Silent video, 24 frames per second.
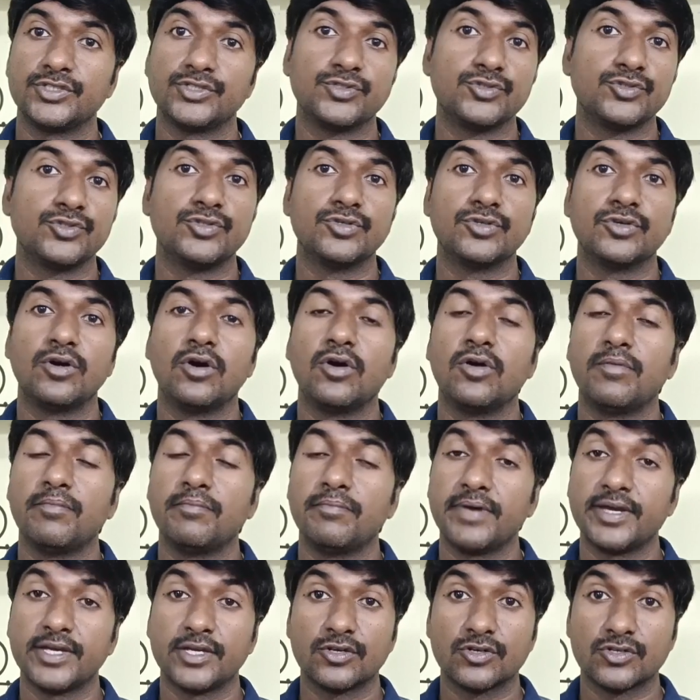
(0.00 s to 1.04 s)
you should know
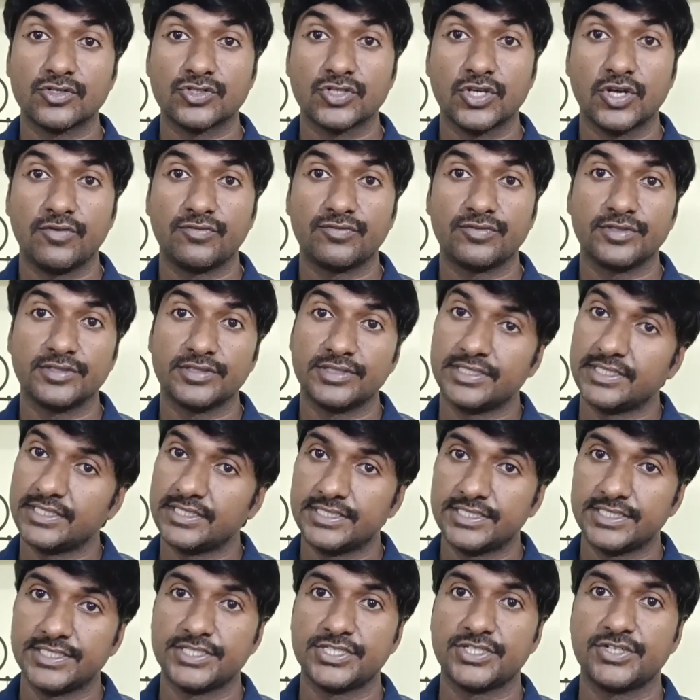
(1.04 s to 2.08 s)
Microsoft
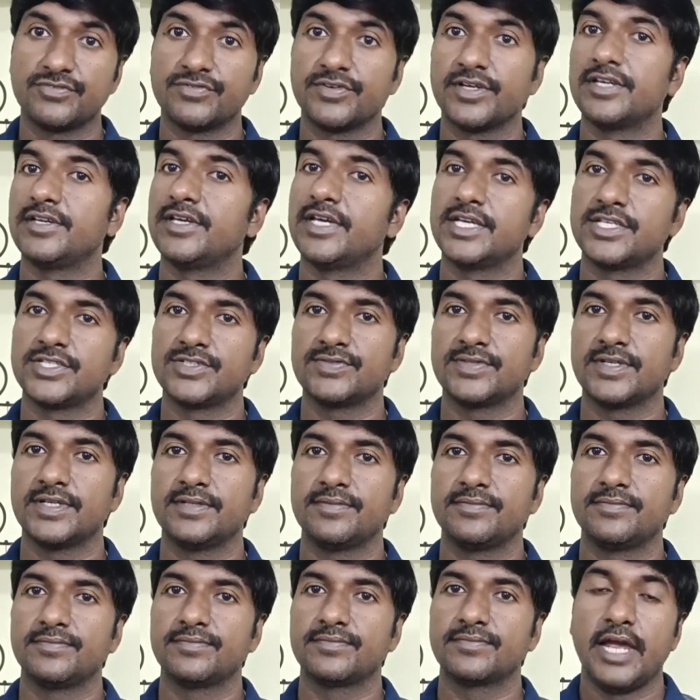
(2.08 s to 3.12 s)
365 as
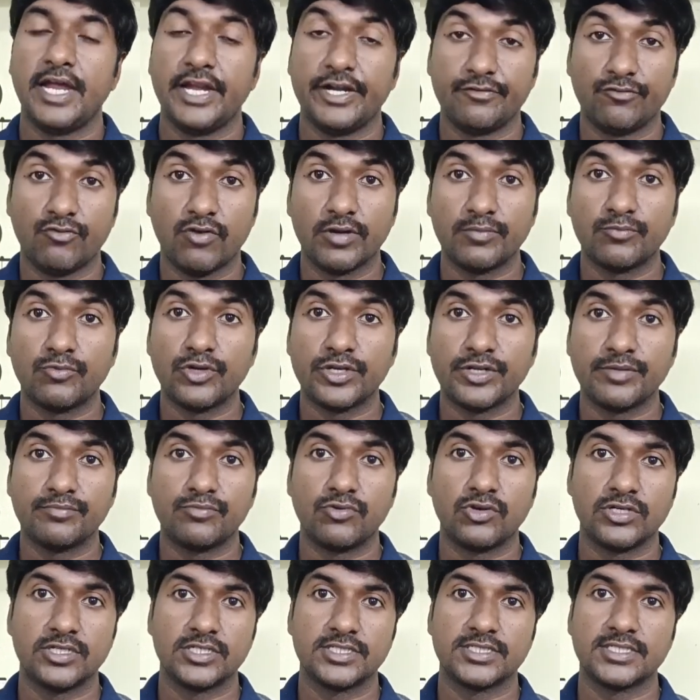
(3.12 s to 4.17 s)
well. And one more
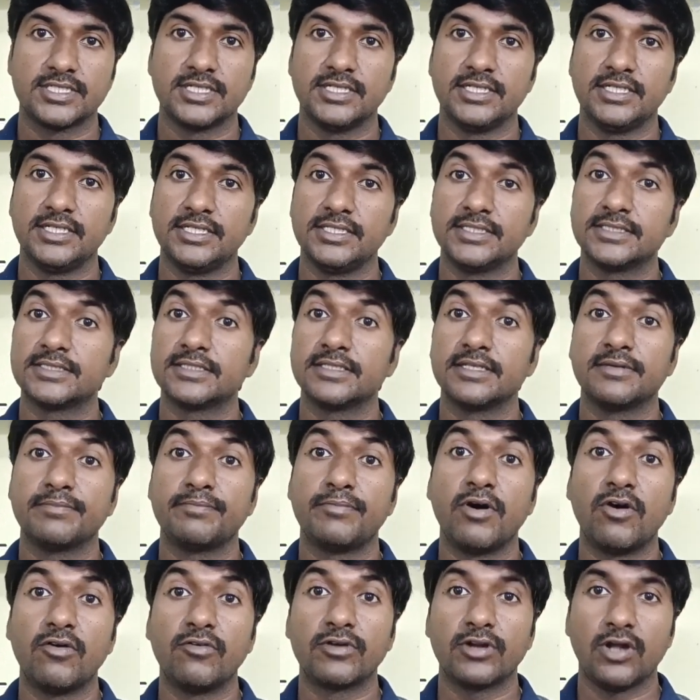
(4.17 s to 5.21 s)
important skill is
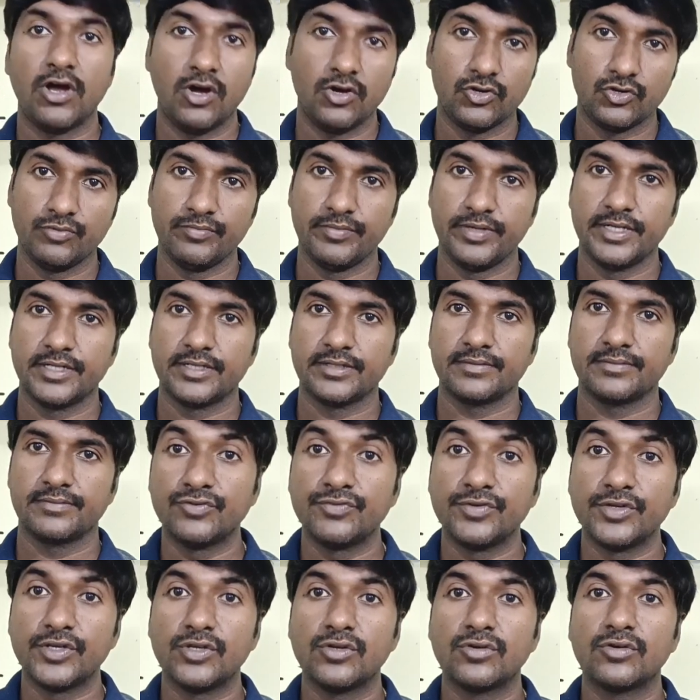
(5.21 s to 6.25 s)
Power Automate.
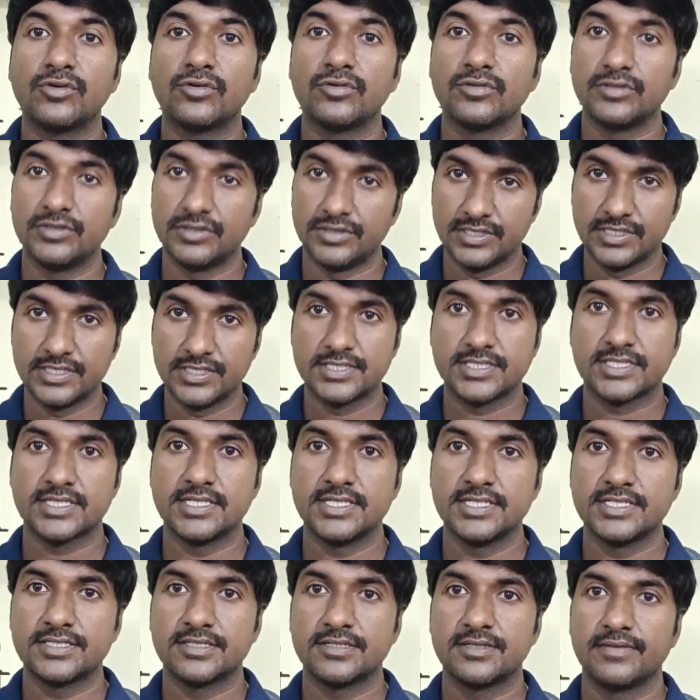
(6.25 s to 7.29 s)
If you know these
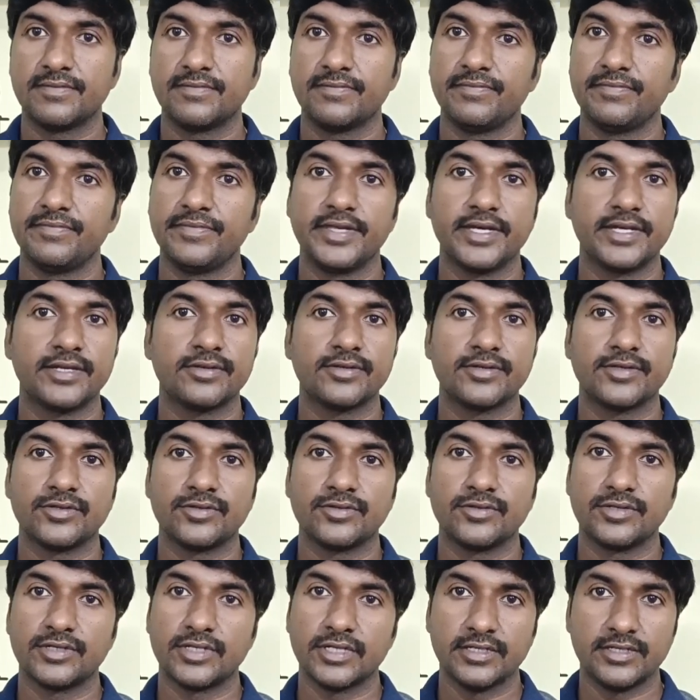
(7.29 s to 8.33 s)
skills, then
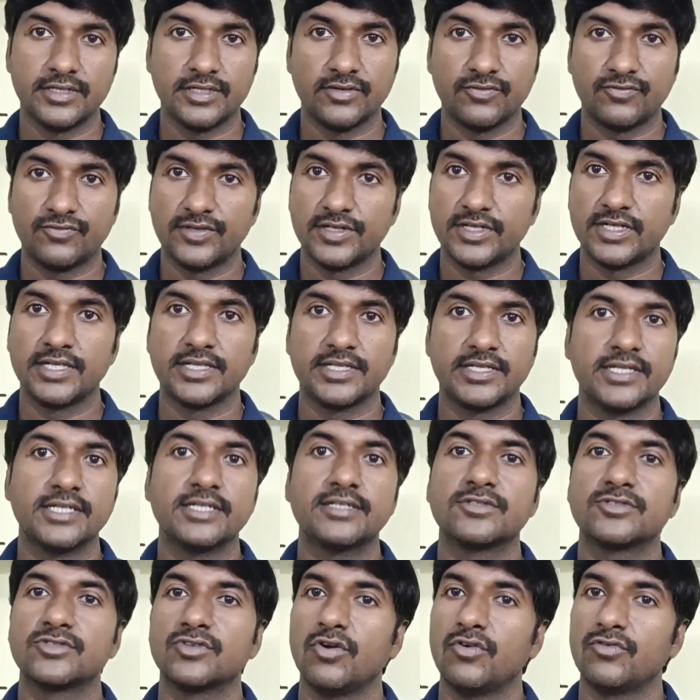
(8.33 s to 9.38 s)
you can definitely
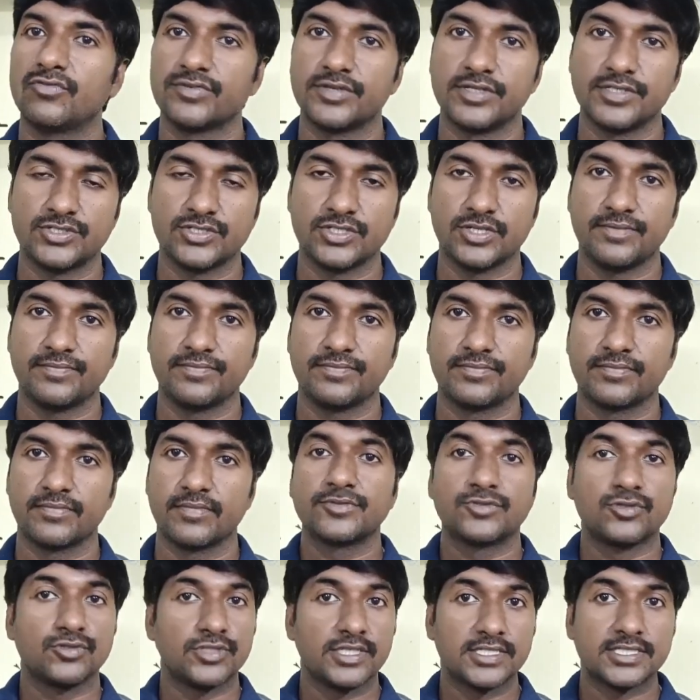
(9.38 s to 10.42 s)
get software job.
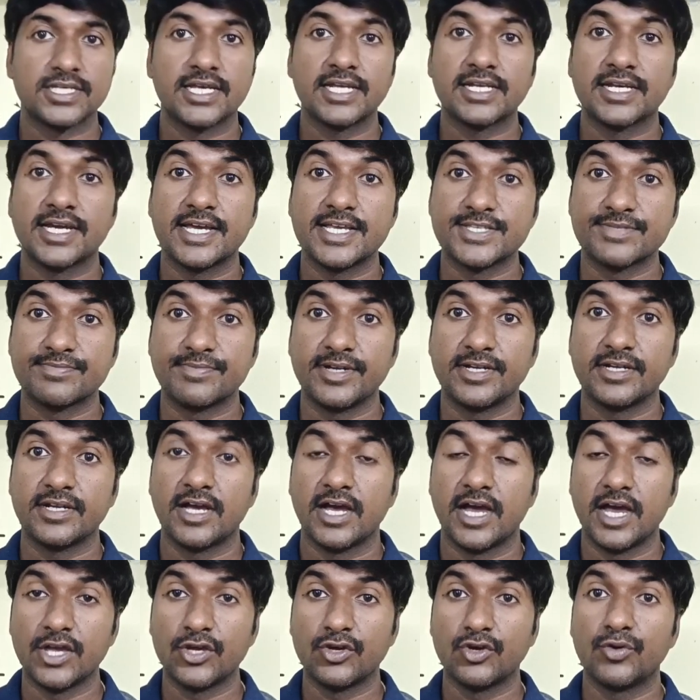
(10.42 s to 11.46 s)
So that's all guys,
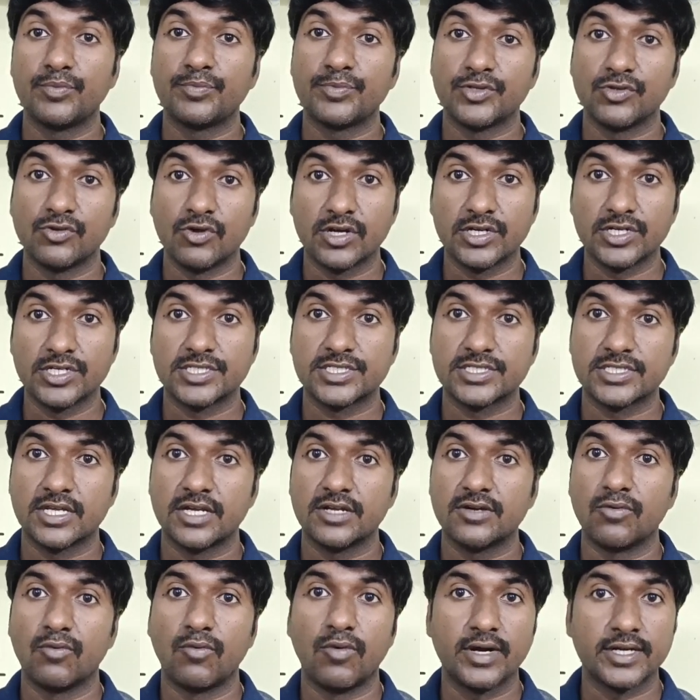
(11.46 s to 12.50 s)
man. I hope you
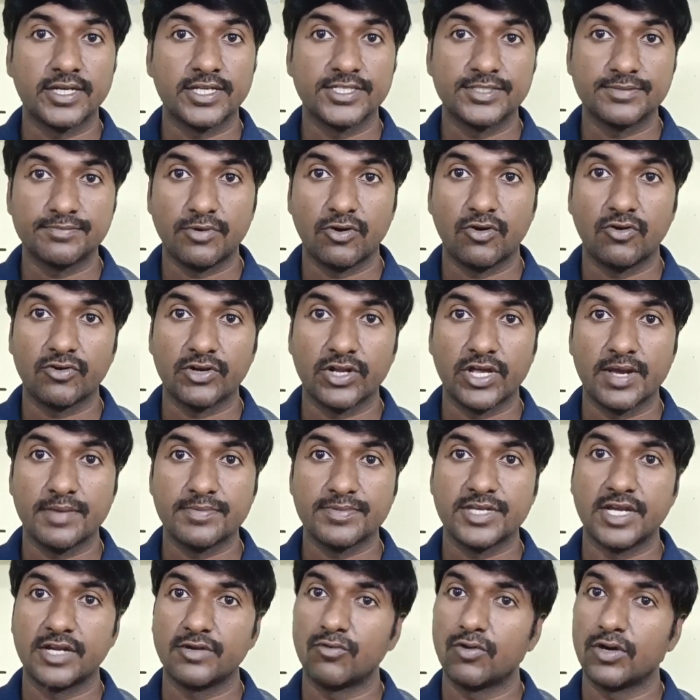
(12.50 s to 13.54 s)
understand what is Power
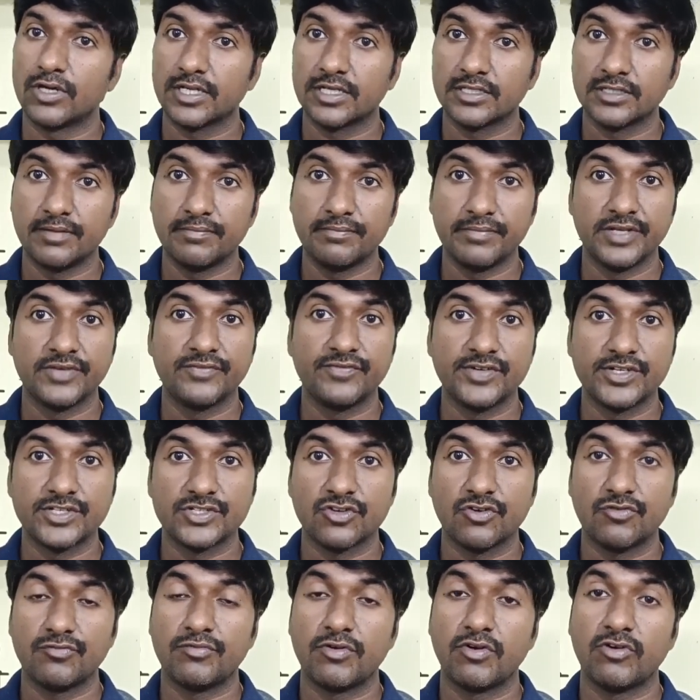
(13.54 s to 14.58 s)
Apps and what are the
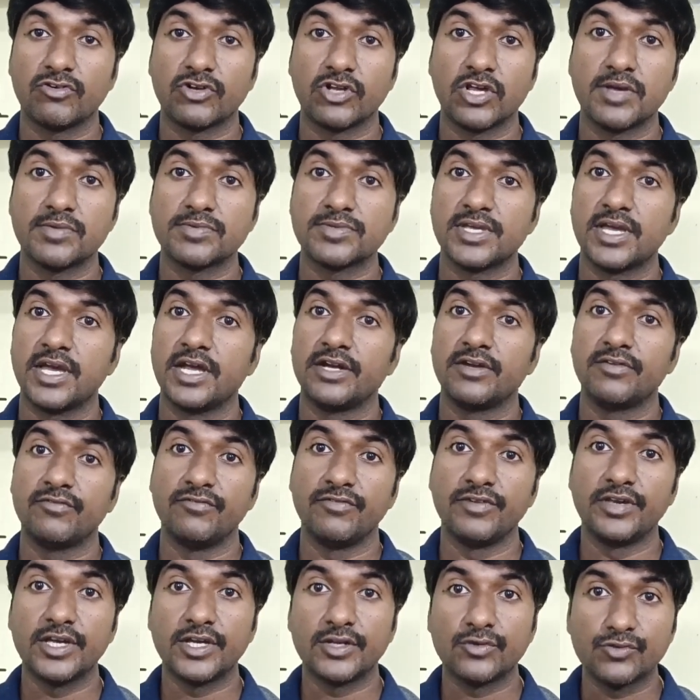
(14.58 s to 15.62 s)
benefits of Power Apps
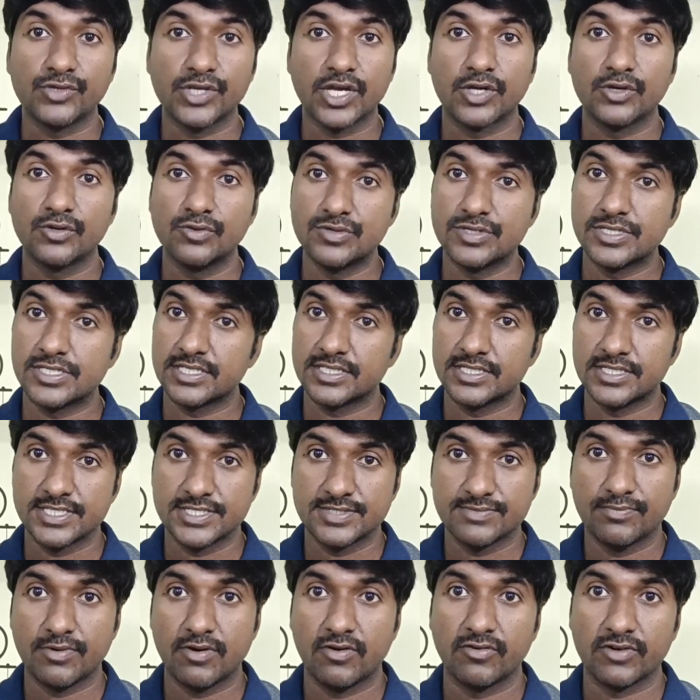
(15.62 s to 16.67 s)
and where we are using
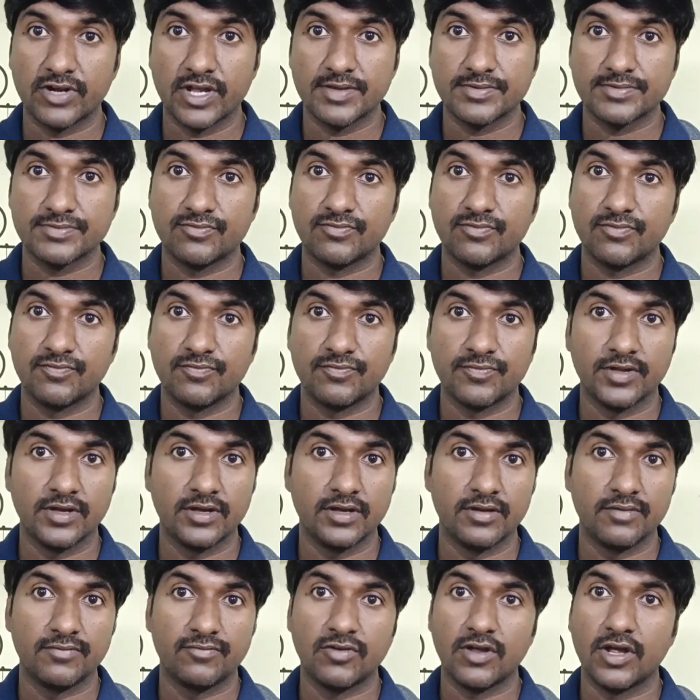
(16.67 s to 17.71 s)
this Power Apps
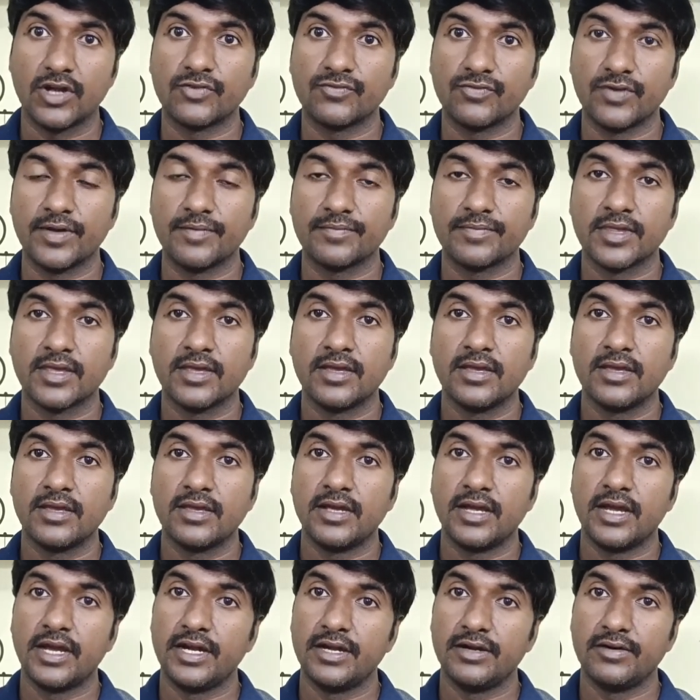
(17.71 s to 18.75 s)
platform
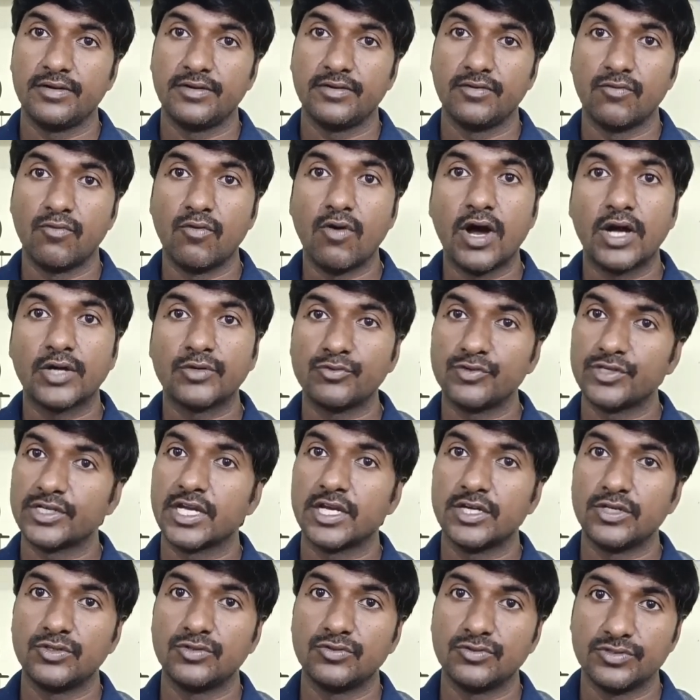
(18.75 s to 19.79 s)
and what we
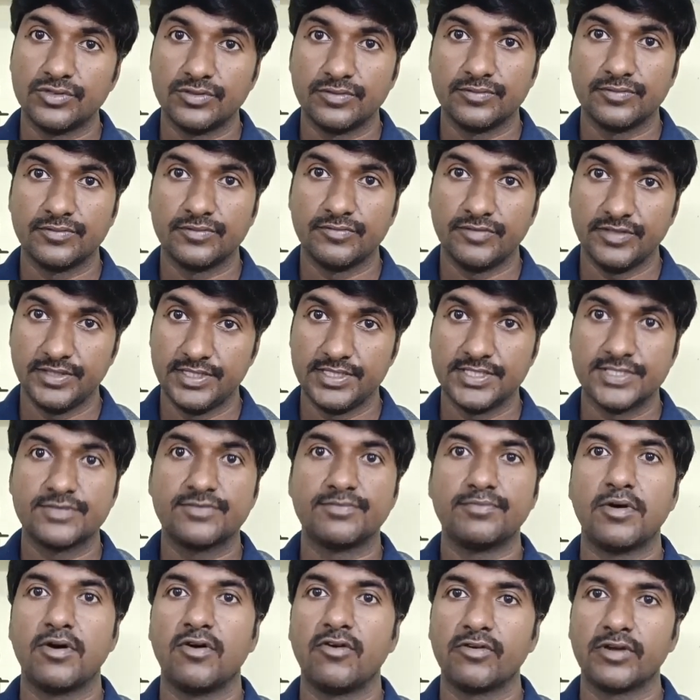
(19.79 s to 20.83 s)
can do with this
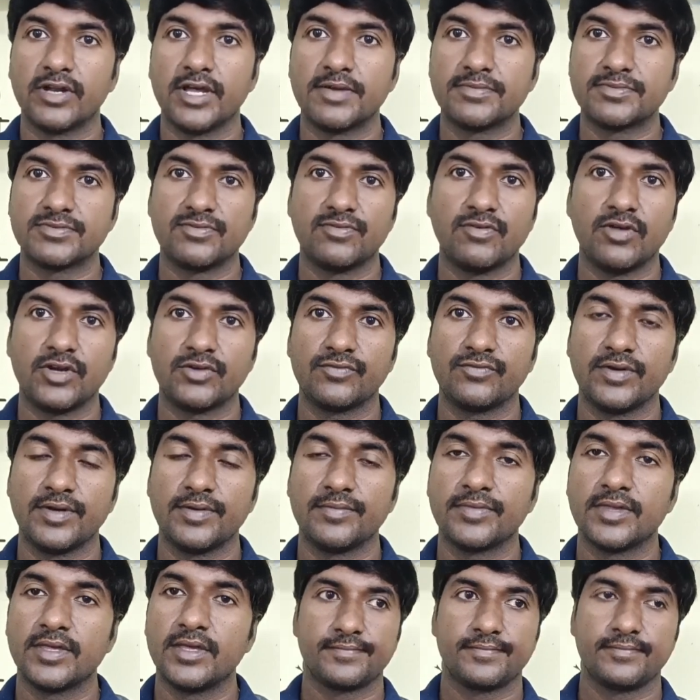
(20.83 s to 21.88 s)
Power Apps
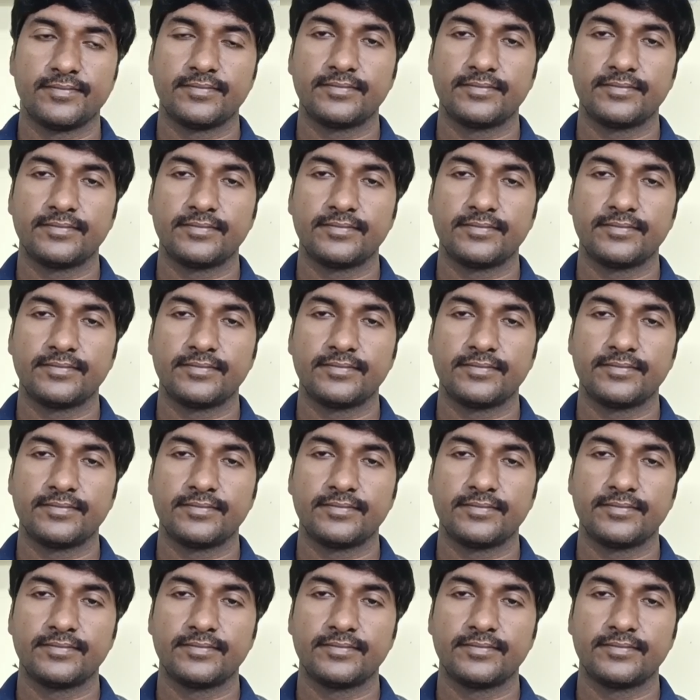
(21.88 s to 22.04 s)
platform.